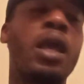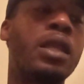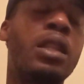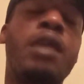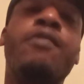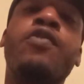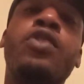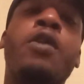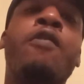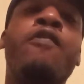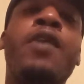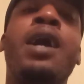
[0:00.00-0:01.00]
in every
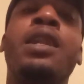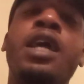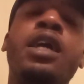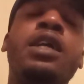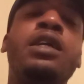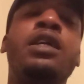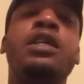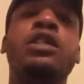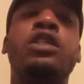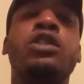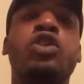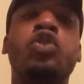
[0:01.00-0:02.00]
35 days
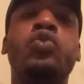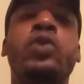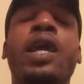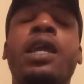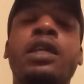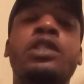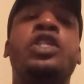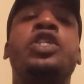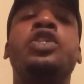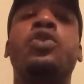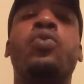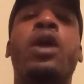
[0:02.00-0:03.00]
is
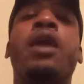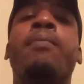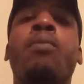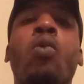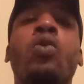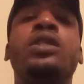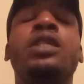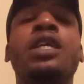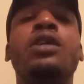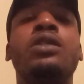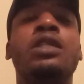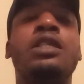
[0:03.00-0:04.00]
generate more
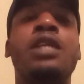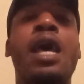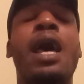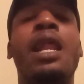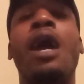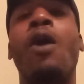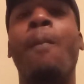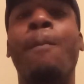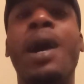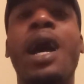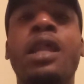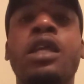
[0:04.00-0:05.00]
cells inside our
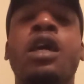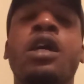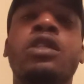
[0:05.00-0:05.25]
body.